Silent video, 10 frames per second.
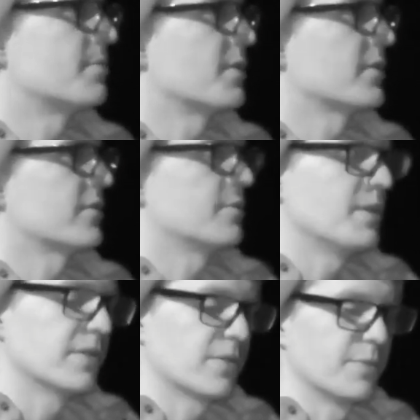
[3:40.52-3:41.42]
person,
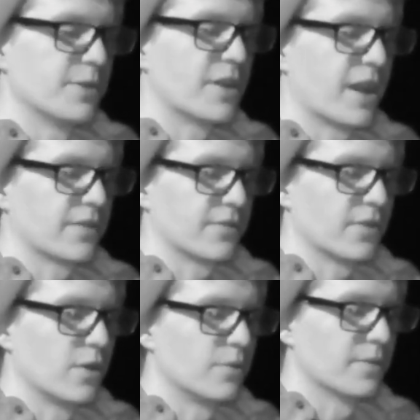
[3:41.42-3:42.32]
being someone who cares for
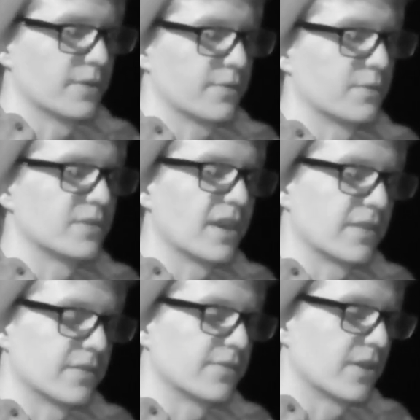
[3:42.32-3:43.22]
the homeless, would take
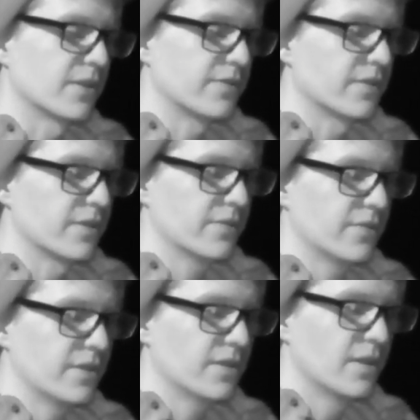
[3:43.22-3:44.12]
this very
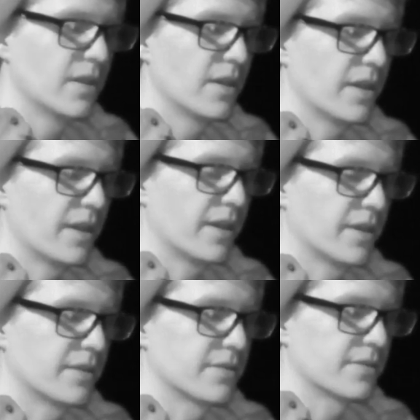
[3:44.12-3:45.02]
seriously.
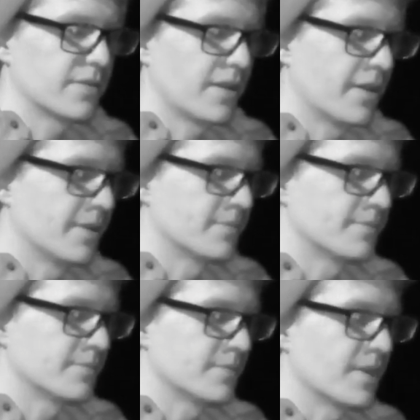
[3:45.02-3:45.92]
And um,
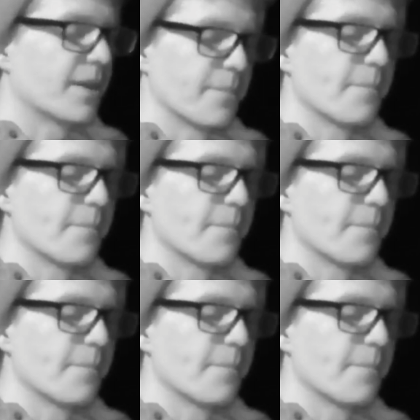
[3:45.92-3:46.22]
yeah.